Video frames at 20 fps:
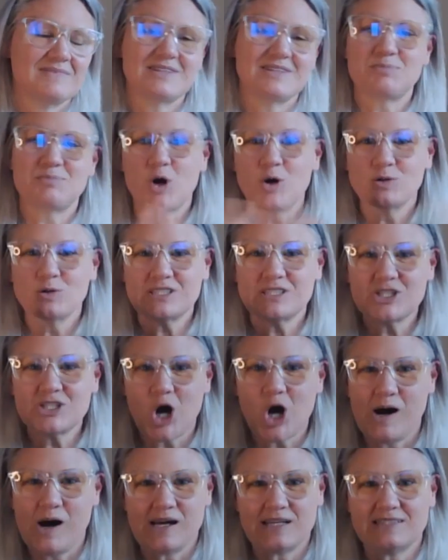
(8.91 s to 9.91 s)
the pros and
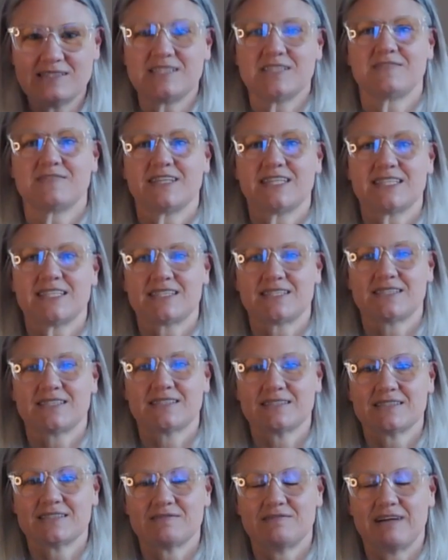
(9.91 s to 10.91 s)
cons of it,
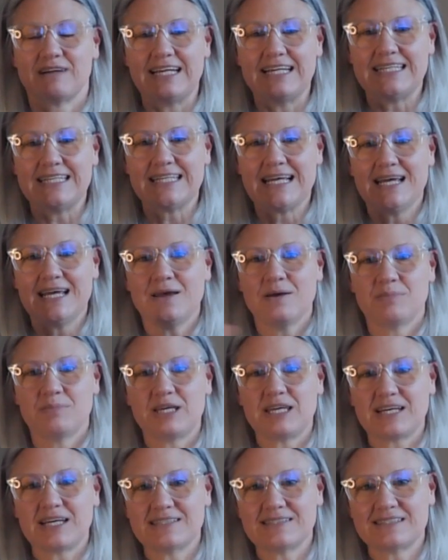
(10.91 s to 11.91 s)
right?
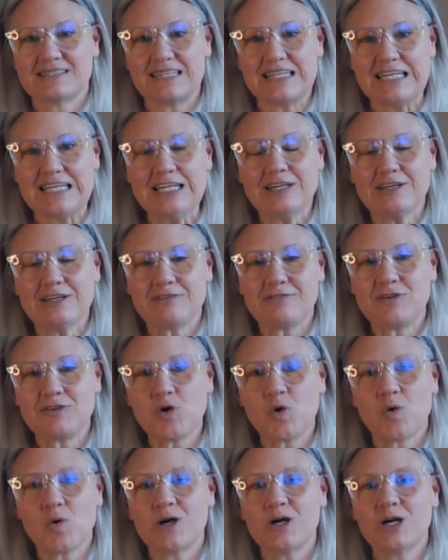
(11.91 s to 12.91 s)
Because if
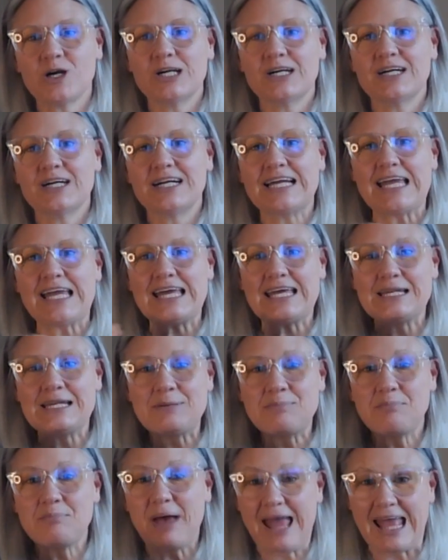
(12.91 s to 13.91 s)
you're
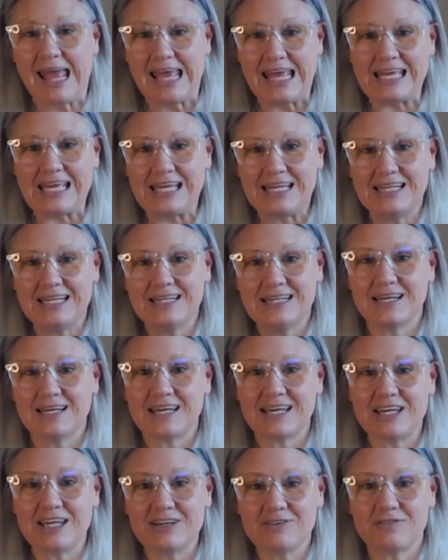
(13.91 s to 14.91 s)
in pain,
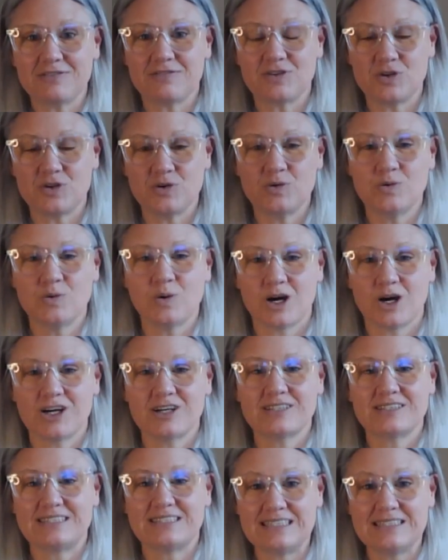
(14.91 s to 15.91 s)
if you
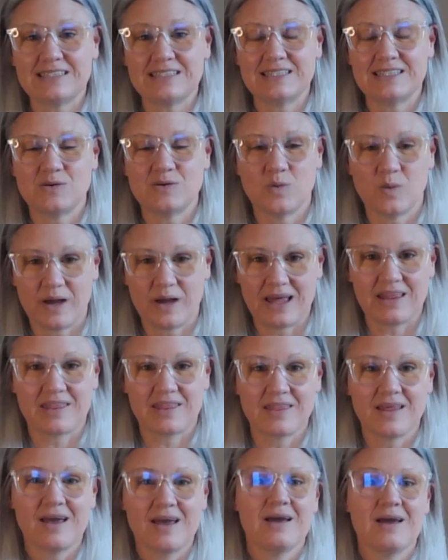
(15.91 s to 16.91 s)
are dealing with
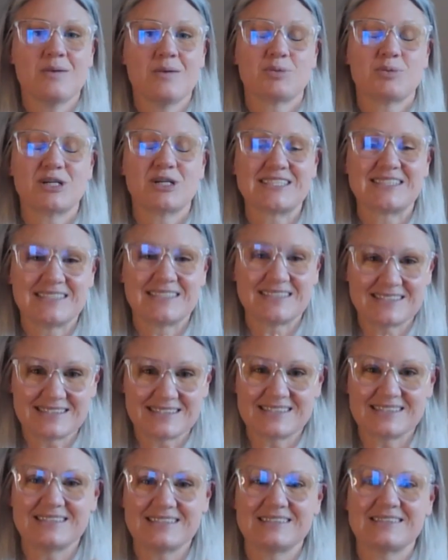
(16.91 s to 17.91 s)

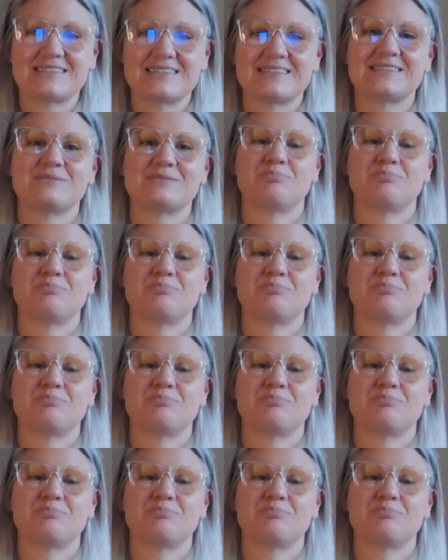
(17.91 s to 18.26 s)
persistent